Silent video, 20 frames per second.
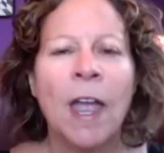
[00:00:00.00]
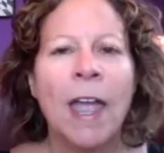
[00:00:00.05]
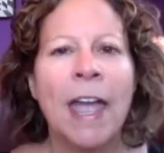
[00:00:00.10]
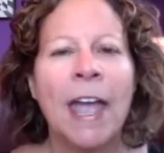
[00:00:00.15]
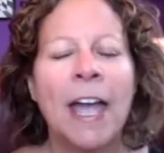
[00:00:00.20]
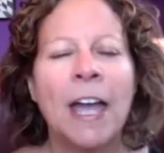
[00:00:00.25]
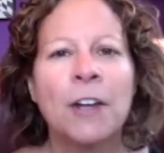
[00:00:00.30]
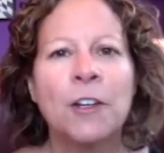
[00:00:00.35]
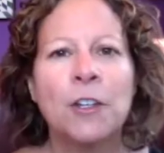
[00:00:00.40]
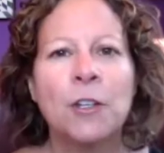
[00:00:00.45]

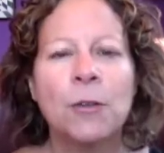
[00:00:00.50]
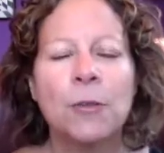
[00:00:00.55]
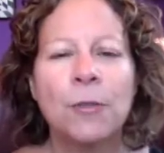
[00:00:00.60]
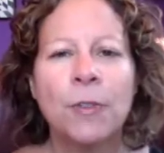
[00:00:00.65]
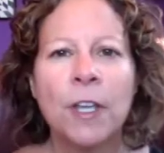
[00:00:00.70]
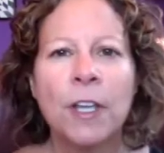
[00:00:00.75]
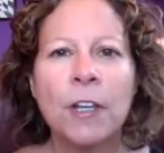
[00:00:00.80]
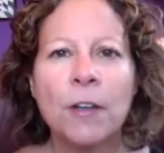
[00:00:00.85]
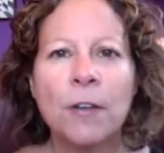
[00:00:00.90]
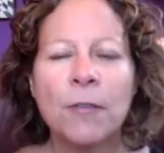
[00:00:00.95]
and you
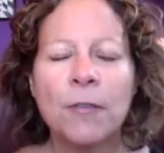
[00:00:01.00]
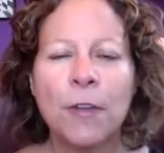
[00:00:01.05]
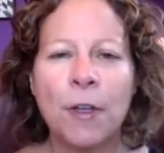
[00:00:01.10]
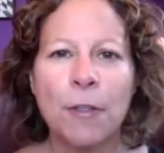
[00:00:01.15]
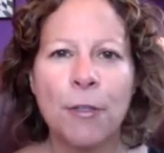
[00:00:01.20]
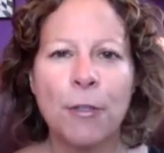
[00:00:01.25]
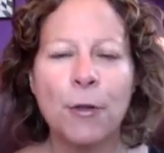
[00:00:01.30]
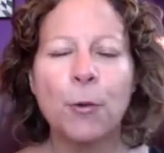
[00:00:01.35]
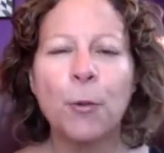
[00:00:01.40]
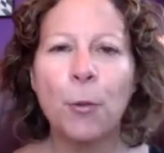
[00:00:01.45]
think of
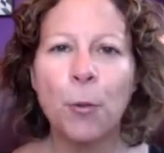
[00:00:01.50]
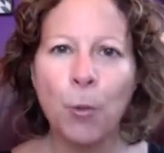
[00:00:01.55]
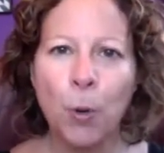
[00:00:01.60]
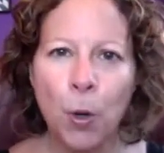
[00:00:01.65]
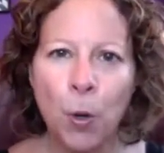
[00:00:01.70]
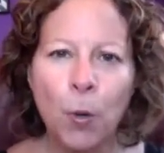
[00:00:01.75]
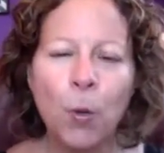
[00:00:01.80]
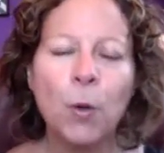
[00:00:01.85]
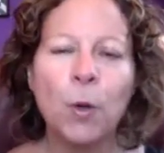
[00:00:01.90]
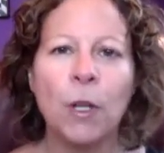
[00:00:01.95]
the
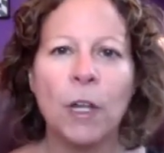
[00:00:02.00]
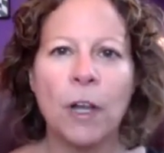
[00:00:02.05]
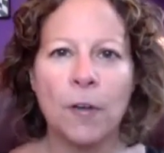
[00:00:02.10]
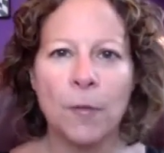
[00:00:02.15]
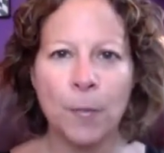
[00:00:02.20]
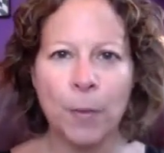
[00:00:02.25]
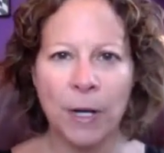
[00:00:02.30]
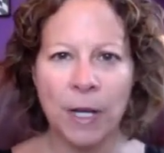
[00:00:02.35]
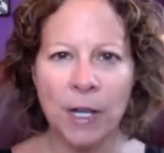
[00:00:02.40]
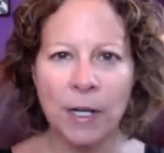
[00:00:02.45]
role of
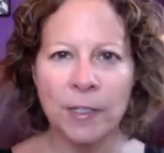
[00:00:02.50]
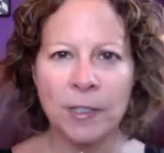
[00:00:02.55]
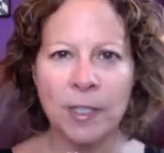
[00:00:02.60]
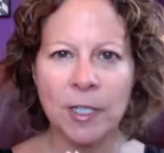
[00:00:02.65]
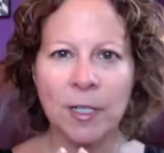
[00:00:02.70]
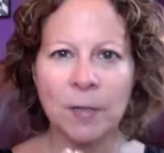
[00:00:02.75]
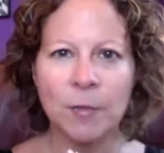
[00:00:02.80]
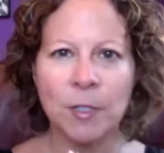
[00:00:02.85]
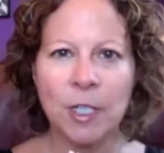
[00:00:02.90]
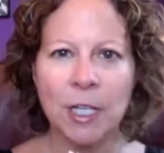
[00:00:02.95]
bringing a
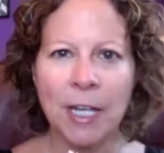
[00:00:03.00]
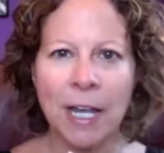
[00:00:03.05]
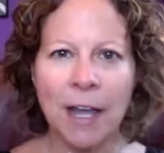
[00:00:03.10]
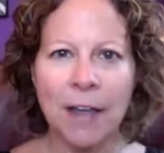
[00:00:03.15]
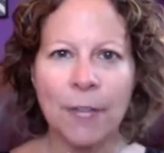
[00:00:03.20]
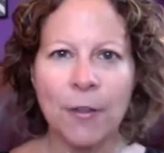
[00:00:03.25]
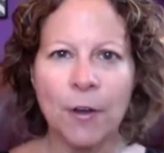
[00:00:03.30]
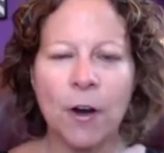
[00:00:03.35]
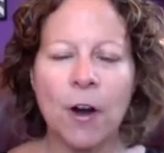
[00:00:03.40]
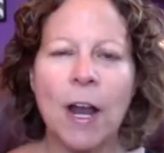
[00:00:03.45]
team
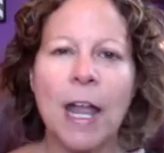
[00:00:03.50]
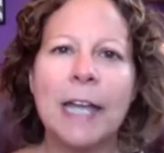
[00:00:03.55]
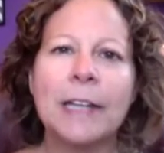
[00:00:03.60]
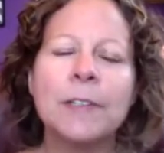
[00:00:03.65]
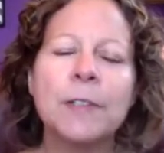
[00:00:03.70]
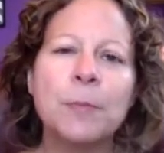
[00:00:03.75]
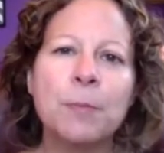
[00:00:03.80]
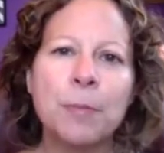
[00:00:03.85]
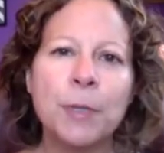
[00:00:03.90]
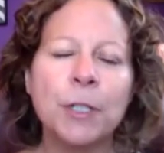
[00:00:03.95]
together
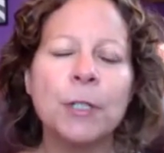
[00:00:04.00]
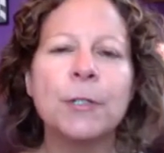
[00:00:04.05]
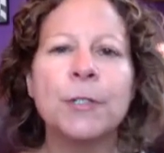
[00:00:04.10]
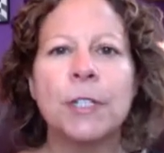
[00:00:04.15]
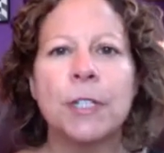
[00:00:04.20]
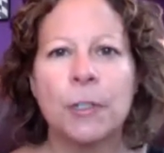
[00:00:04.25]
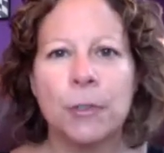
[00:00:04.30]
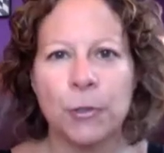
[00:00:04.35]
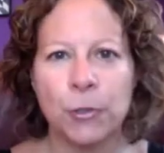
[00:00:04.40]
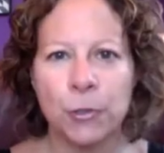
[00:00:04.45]
as
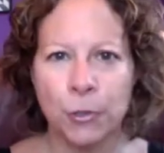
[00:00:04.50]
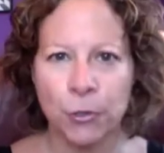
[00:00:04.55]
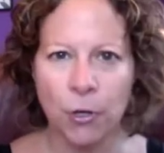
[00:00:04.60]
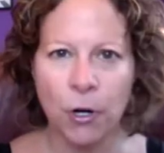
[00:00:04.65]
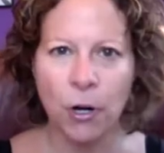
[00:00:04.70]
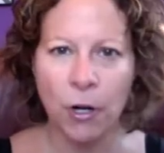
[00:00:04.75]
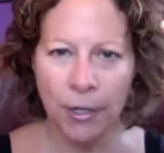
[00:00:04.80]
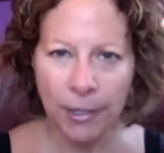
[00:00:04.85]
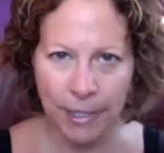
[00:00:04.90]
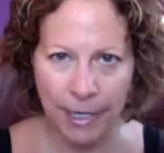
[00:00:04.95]
building a
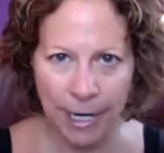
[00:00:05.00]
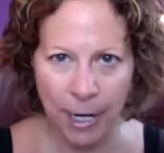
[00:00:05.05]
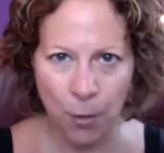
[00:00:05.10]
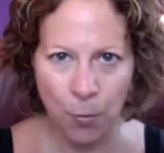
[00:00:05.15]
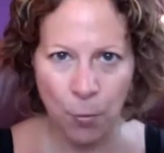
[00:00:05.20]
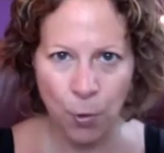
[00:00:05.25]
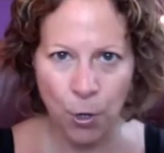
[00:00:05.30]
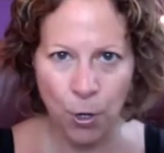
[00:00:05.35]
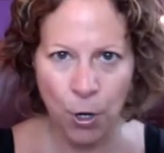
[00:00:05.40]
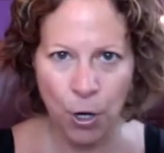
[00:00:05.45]
strong
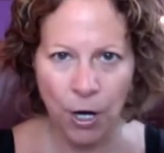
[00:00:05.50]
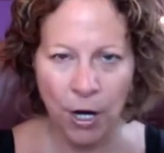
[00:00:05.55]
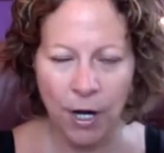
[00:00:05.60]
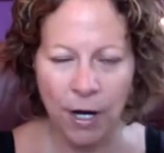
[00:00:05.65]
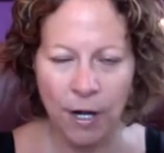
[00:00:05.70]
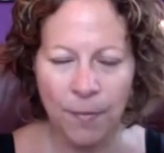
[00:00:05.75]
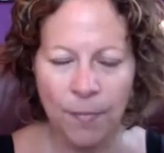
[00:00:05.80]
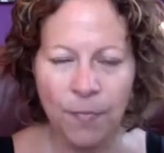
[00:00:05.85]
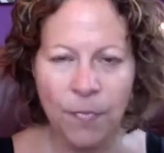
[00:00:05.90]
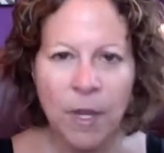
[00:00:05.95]
network.
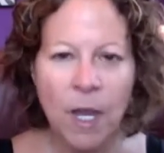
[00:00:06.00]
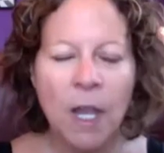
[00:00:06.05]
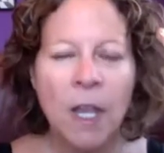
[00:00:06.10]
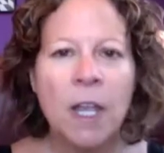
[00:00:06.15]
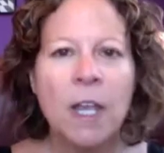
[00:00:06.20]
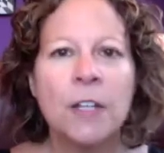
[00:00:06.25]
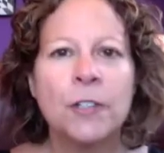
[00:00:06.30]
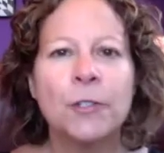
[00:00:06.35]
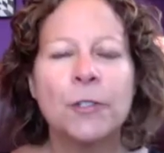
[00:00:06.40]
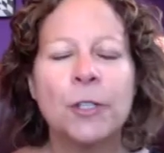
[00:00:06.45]

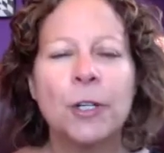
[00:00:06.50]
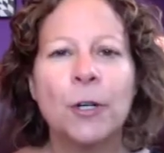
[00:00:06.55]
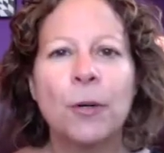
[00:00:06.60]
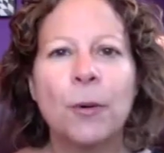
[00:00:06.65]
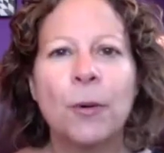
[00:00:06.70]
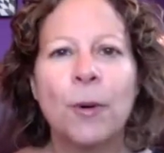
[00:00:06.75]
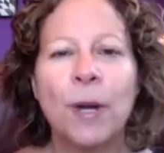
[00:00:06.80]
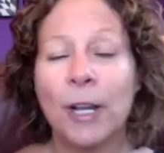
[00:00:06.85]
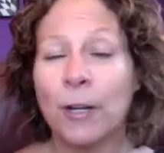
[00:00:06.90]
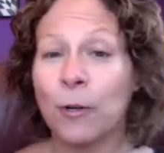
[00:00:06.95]

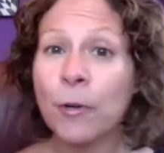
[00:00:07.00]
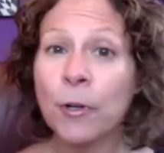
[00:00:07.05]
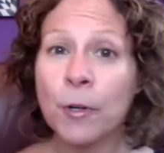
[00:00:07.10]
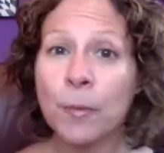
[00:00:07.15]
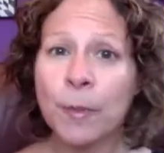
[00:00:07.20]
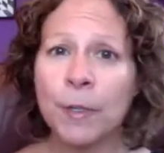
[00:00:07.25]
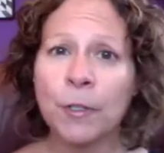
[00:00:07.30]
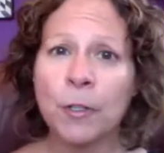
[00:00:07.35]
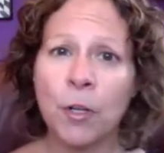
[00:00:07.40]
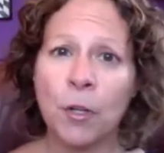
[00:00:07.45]
So in order to
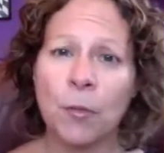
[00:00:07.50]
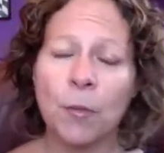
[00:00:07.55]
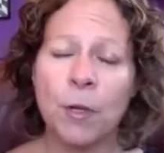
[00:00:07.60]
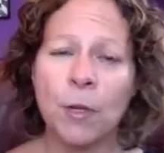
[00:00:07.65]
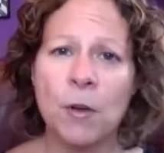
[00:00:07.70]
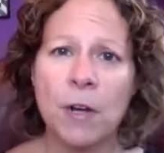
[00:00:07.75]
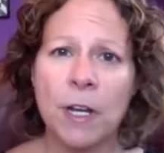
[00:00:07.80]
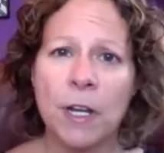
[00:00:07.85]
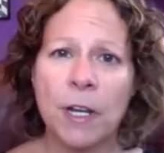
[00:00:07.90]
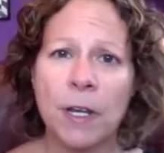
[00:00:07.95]
build
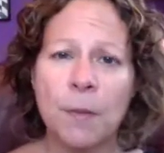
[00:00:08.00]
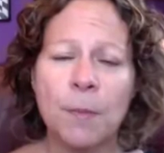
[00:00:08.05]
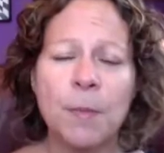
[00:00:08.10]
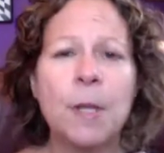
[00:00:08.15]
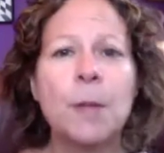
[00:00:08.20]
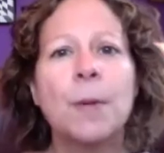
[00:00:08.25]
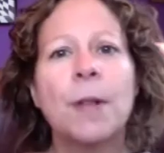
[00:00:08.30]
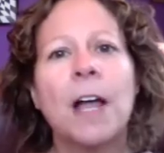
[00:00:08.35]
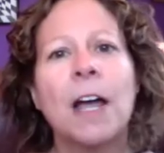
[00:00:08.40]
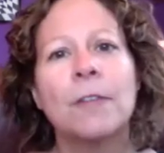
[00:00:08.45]
community,
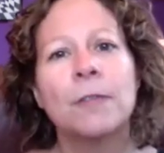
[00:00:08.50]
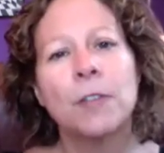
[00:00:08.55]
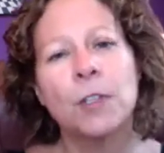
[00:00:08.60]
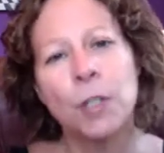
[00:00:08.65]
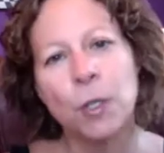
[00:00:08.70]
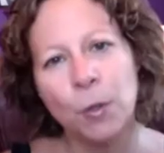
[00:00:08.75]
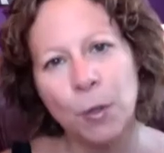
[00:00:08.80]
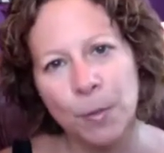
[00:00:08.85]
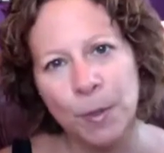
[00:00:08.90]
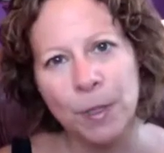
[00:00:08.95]
people have to
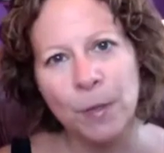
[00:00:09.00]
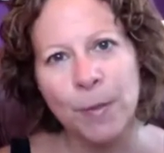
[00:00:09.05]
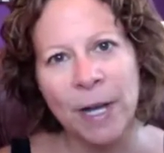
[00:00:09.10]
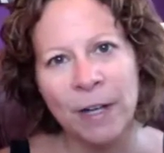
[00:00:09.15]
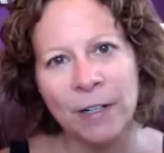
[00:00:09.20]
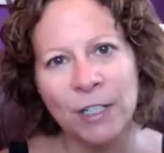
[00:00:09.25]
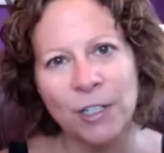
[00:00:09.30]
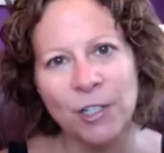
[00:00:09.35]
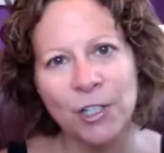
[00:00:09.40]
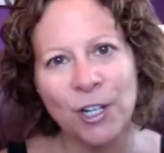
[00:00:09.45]
know a bit
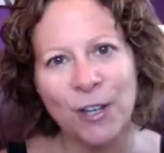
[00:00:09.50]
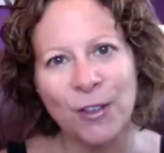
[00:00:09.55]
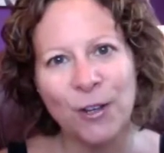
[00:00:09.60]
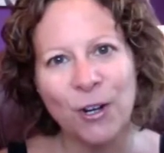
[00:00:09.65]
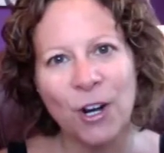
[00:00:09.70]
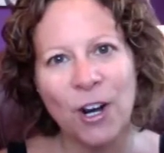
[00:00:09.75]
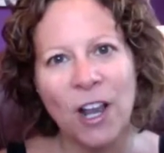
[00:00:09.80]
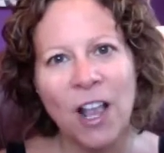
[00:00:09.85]
about each other.